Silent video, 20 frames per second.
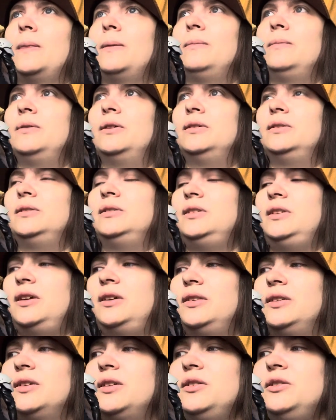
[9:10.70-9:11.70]
But yeah,
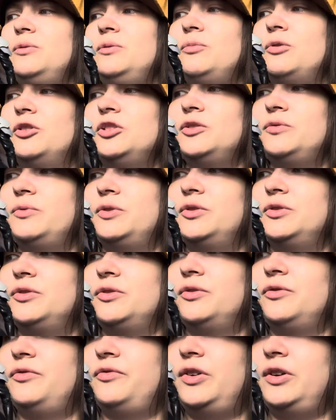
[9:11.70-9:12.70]
the Kingdom Hearts ones
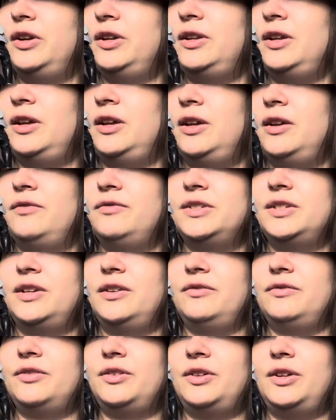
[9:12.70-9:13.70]
are fine. I have
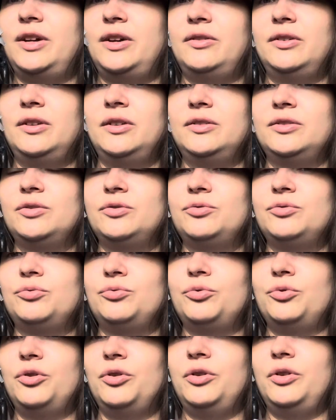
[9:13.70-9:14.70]
Seph, Cloud, and
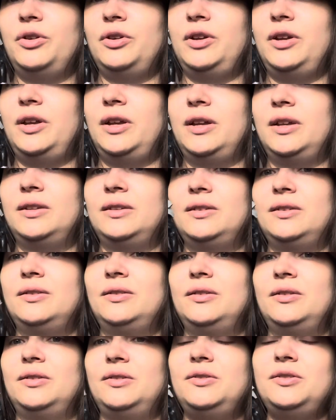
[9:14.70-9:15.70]
Sora, and
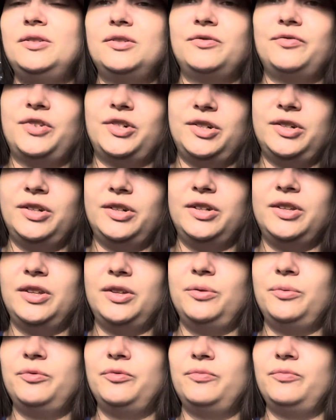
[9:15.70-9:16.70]
they're just fine. They
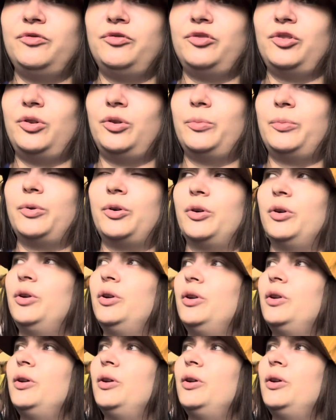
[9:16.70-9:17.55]
don't fall apart.